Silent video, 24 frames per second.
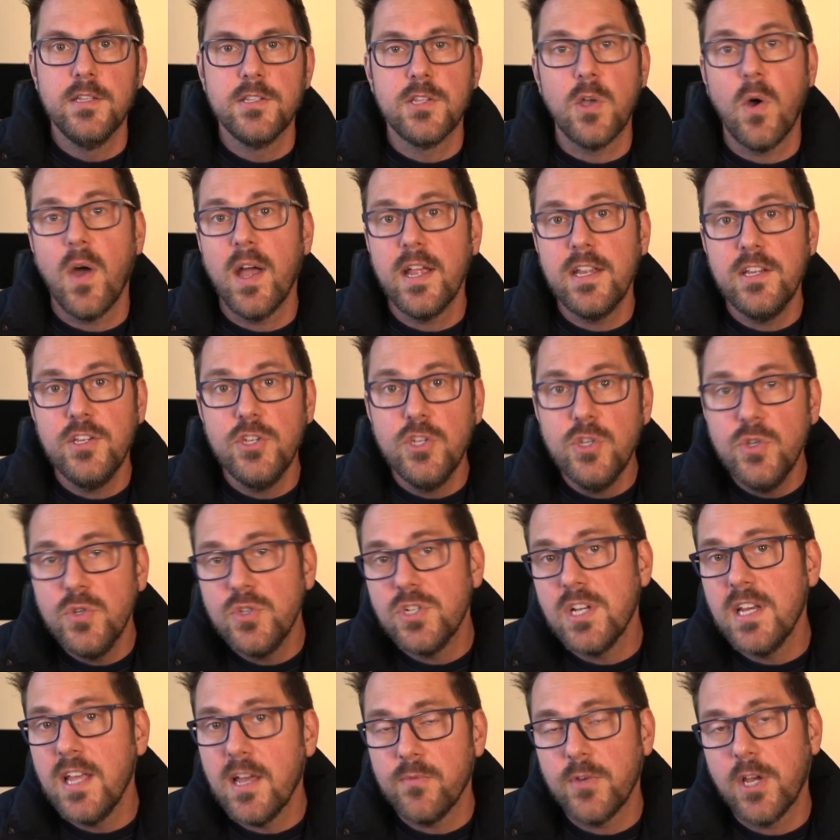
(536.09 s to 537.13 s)
So I
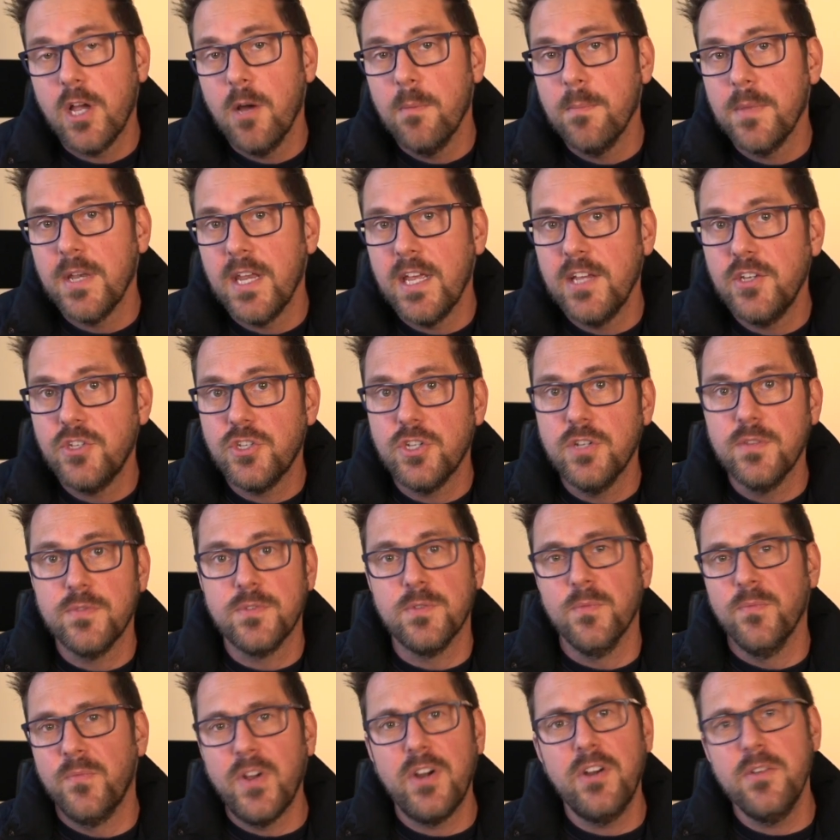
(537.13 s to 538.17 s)
usually have a combination of
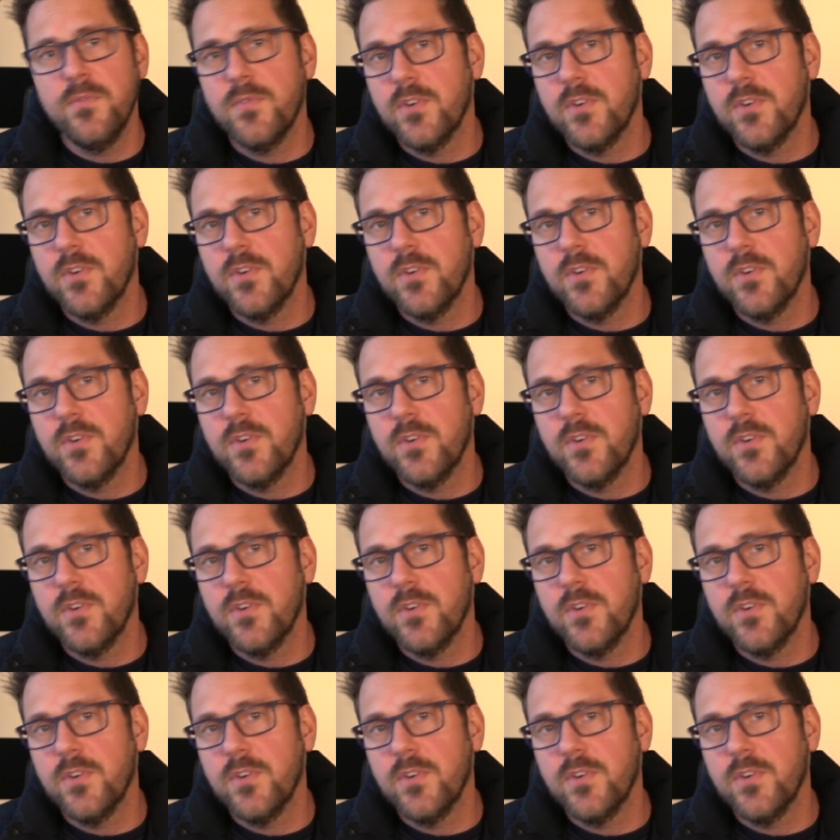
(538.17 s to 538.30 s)
some very,